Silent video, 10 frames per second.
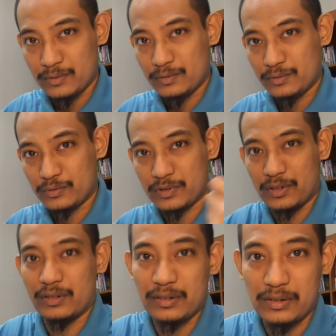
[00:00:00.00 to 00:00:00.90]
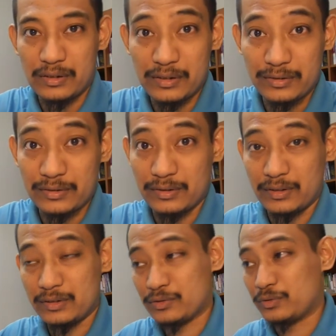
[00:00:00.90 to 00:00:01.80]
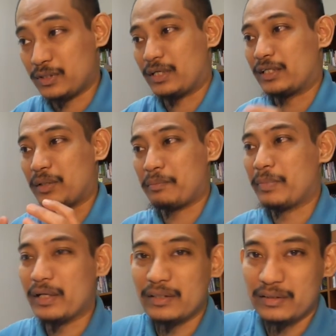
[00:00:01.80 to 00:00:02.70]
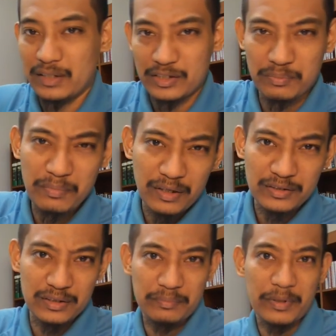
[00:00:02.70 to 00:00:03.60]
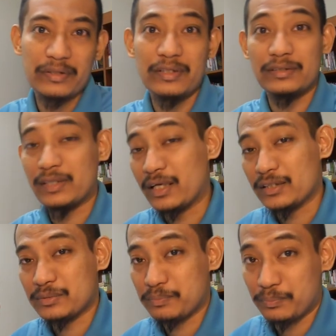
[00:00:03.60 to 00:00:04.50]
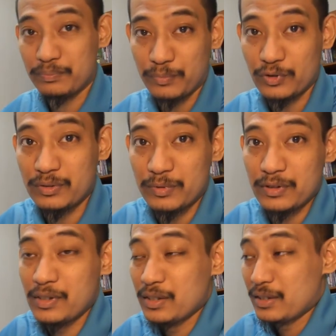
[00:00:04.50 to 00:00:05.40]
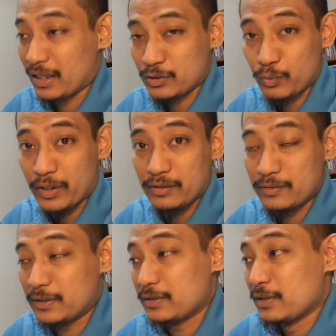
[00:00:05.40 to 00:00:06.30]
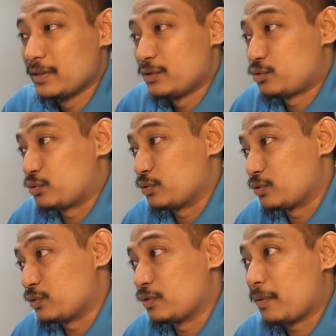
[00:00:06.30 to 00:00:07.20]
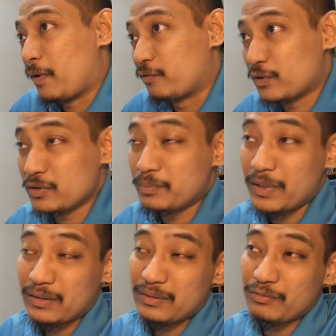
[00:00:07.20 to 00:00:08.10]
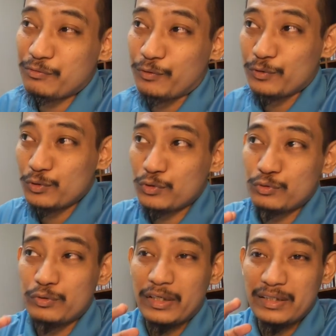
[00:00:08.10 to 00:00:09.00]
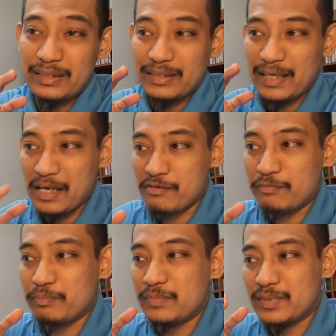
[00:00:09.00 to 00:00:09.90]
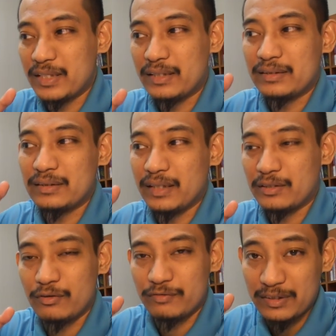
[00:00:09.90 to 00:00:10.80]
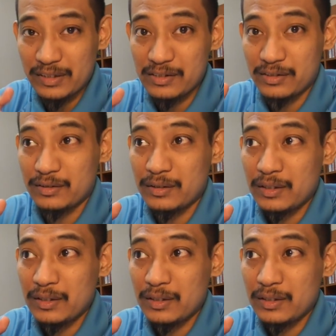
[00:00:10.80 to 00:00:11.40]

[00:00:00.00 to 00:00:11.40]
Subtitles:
to sadaqah, etc., right? So that I can bank in as much in paradise as possible as well, right? So of course, but for those who have that kind of intention,